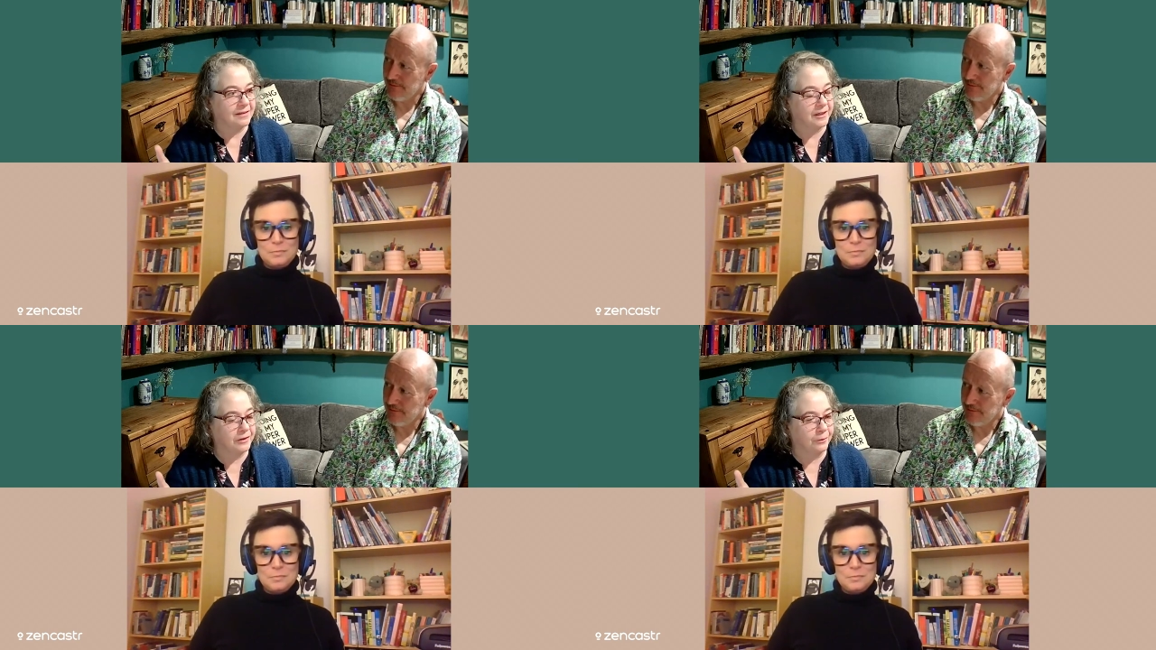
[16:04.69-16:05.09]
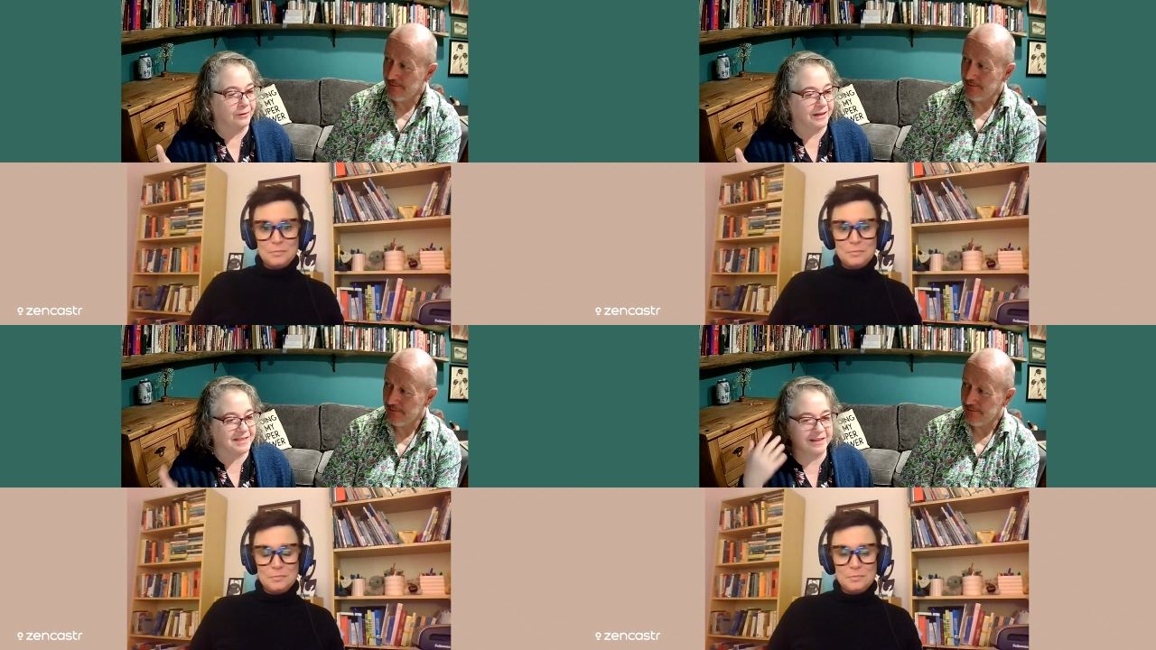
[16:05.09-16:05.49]
Speaker 1: you know
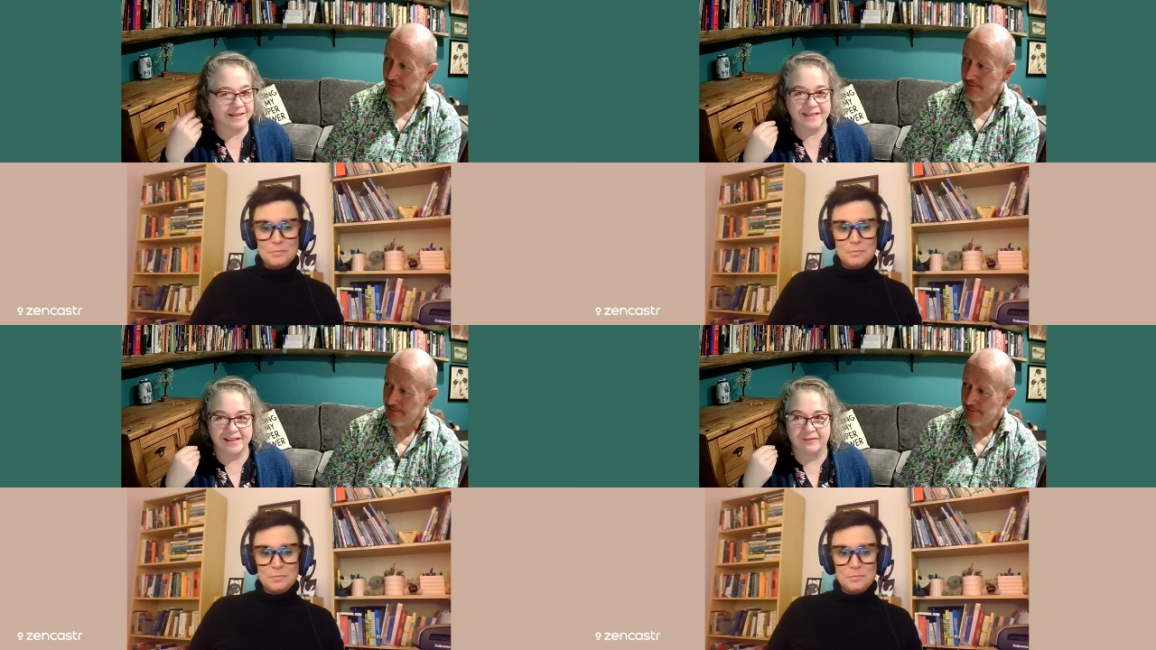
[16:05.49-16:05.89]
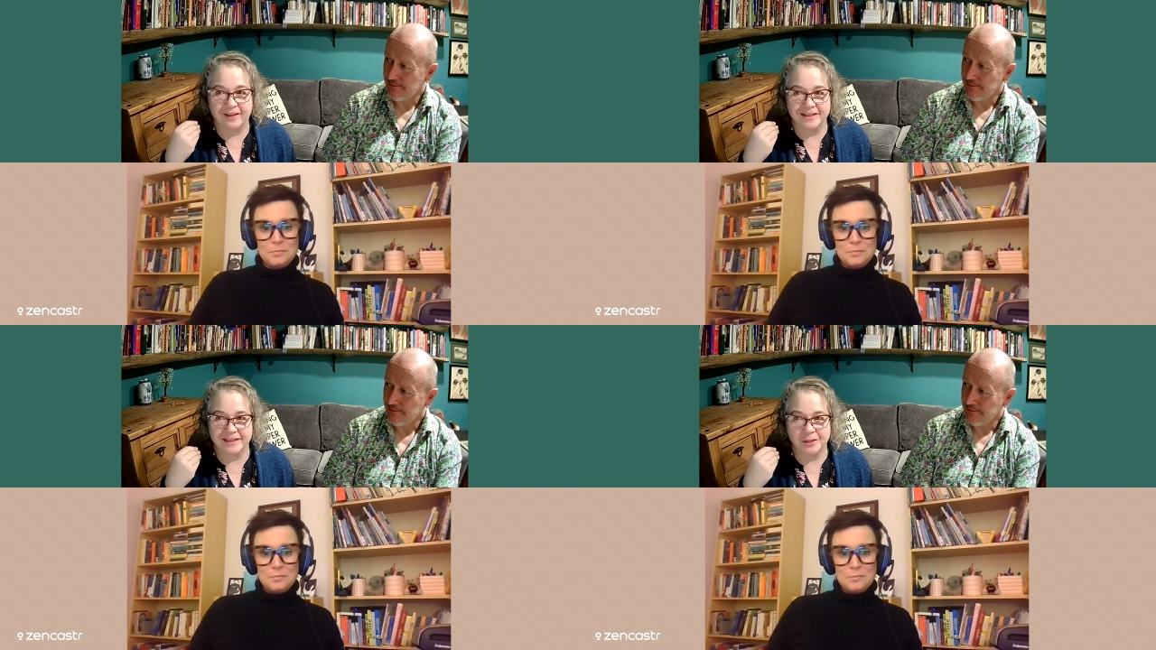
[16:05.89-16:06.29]
it's a
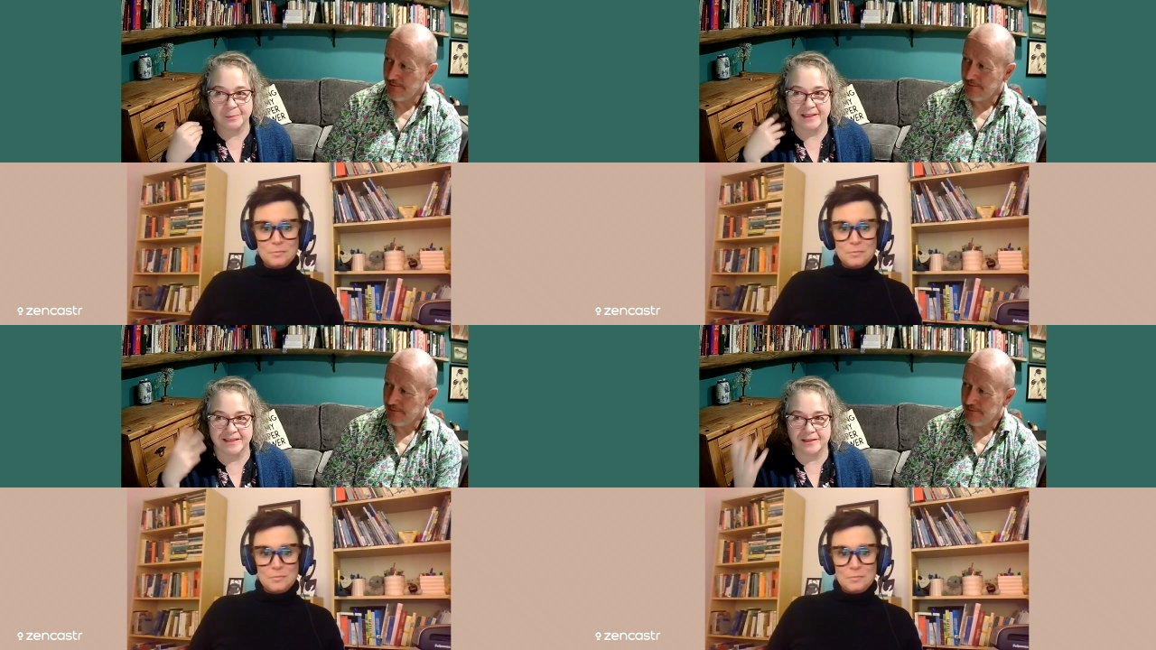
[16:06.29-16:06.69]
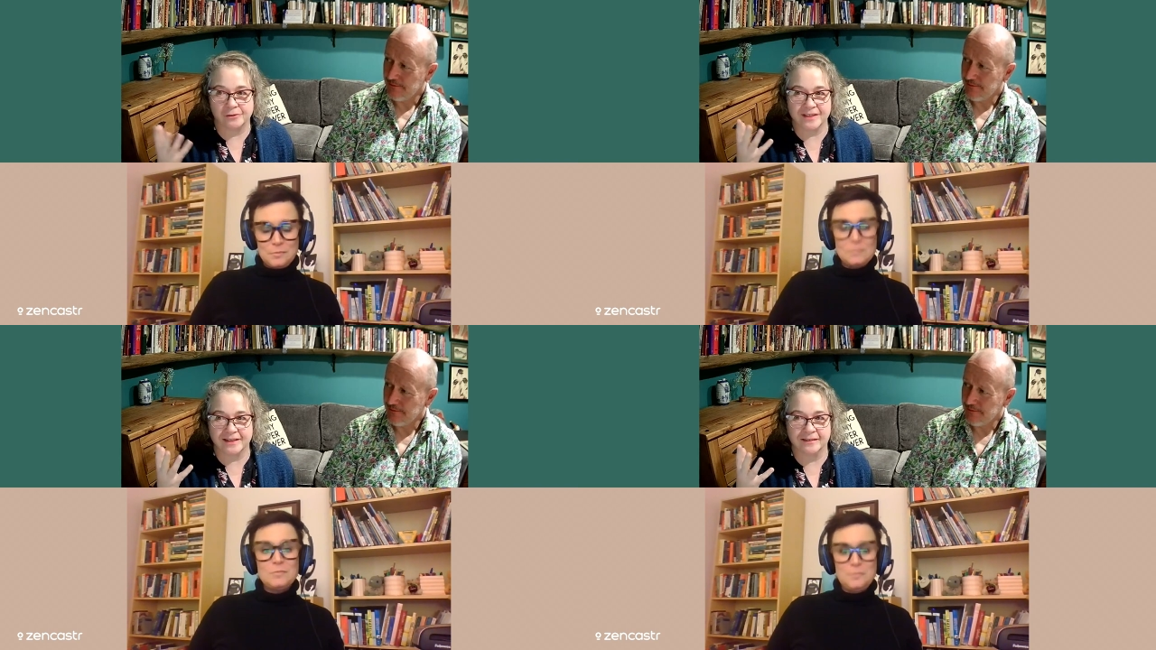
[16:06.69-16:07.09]
disadvantage because they're
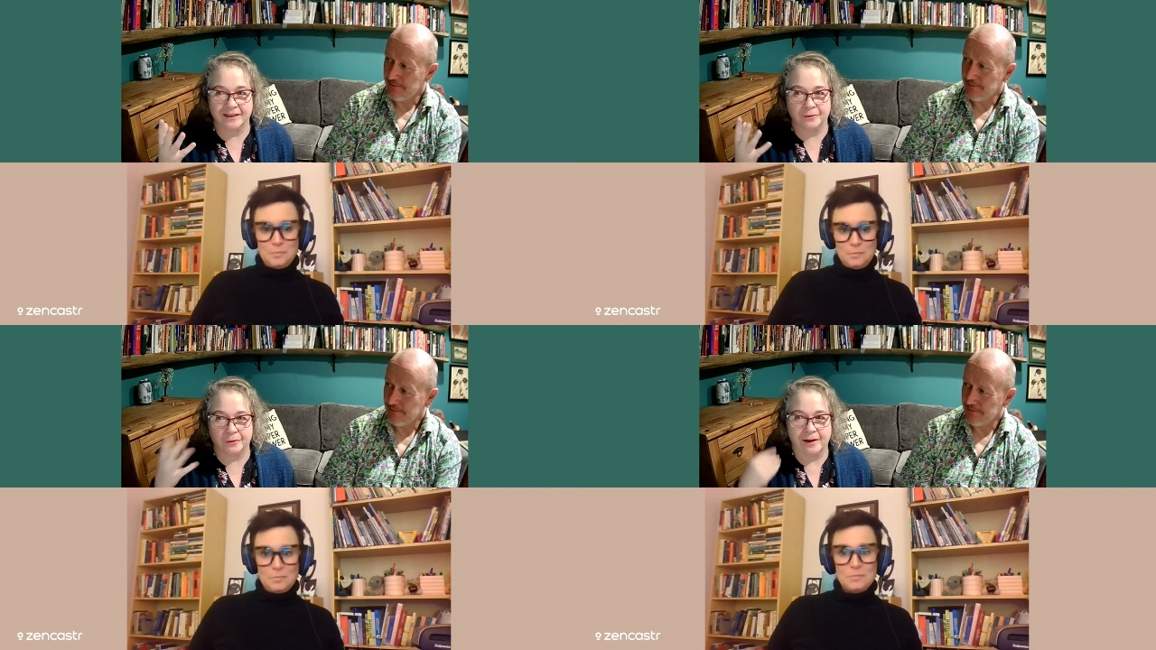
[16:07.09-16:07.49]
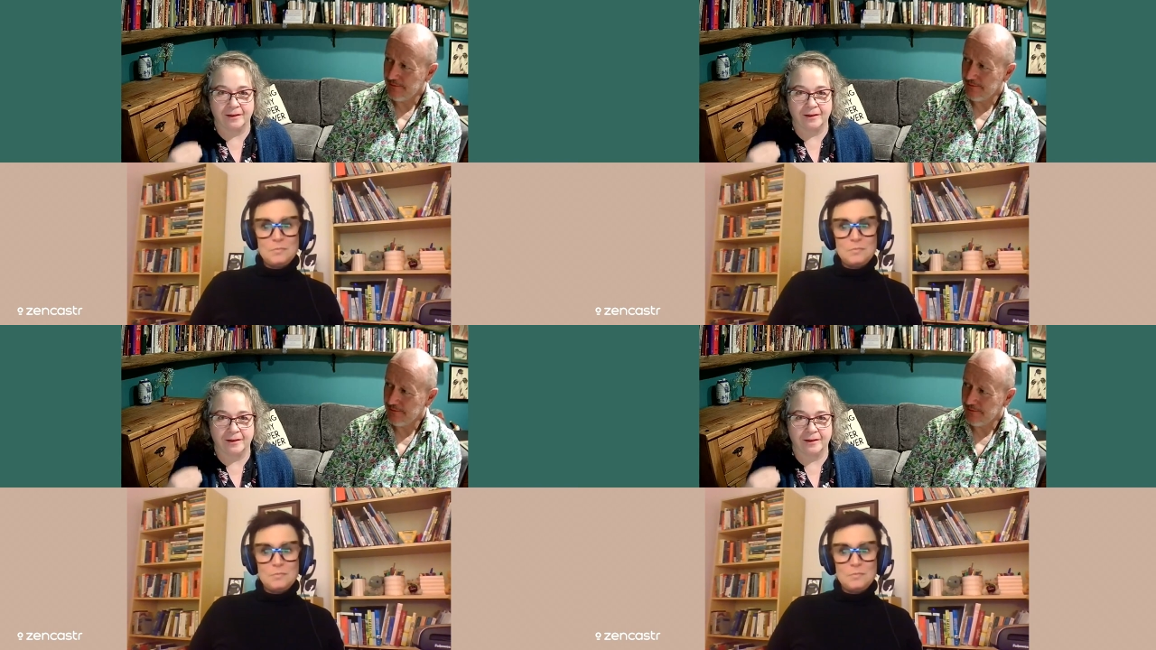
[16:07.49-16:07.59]
suddenly they're